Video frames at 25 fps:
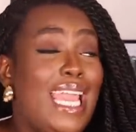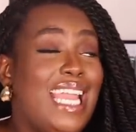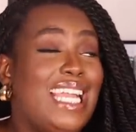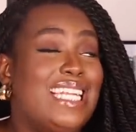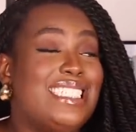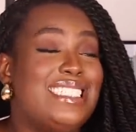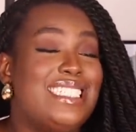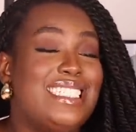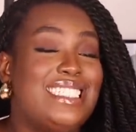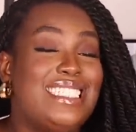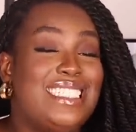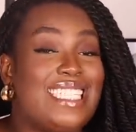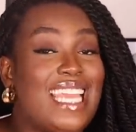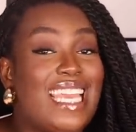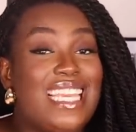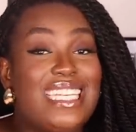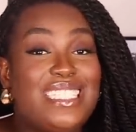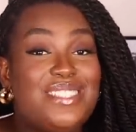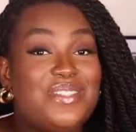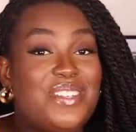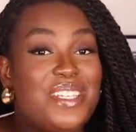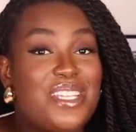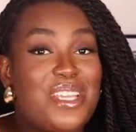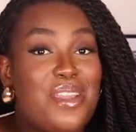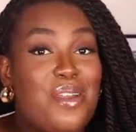In
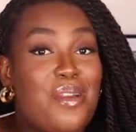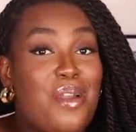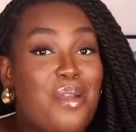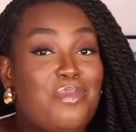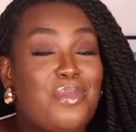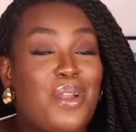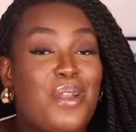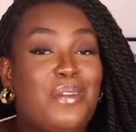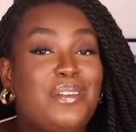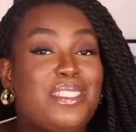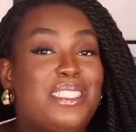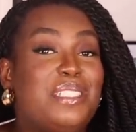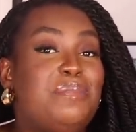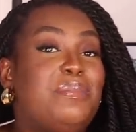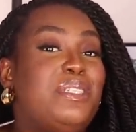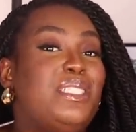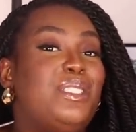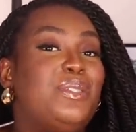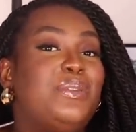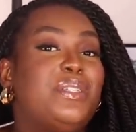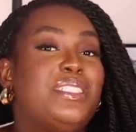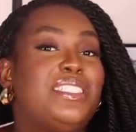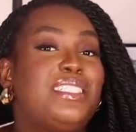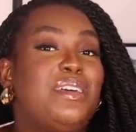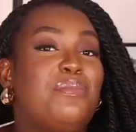today's video, I'm going to be
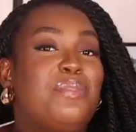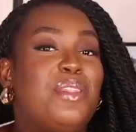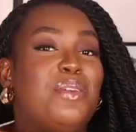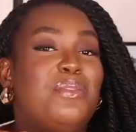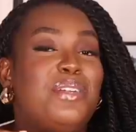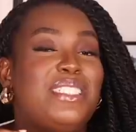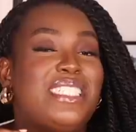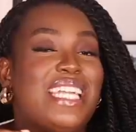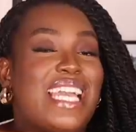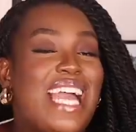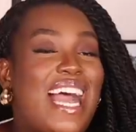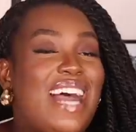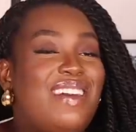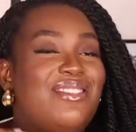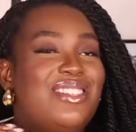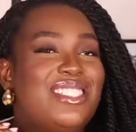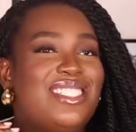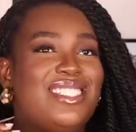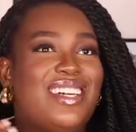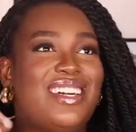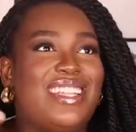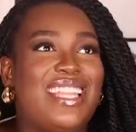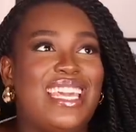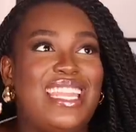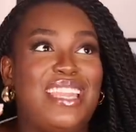doing something which I haven't
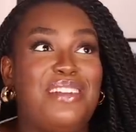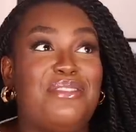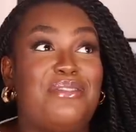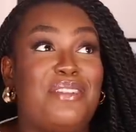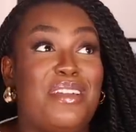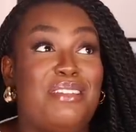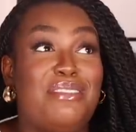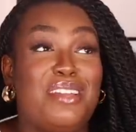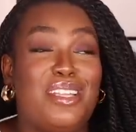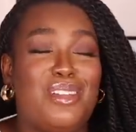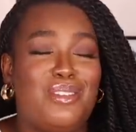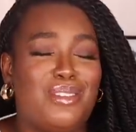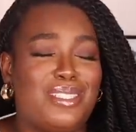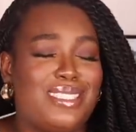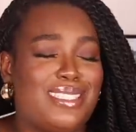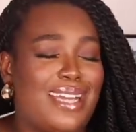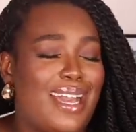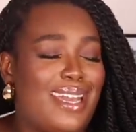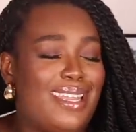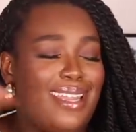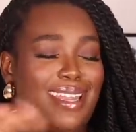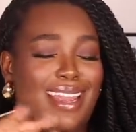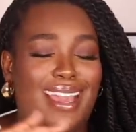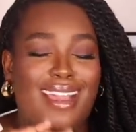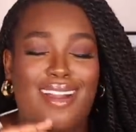done in a very long
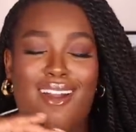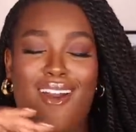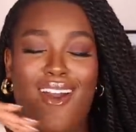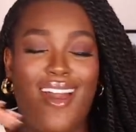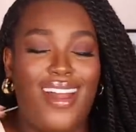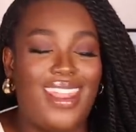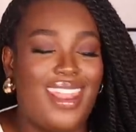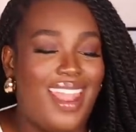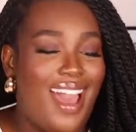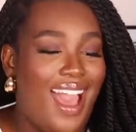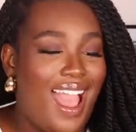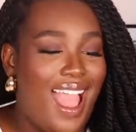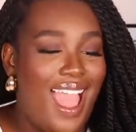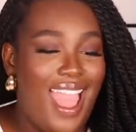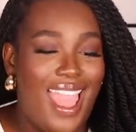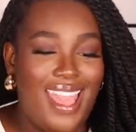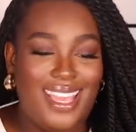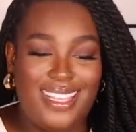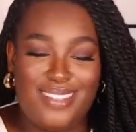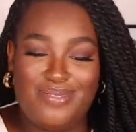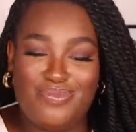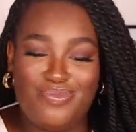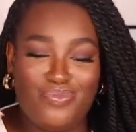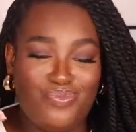time, and I can't lie.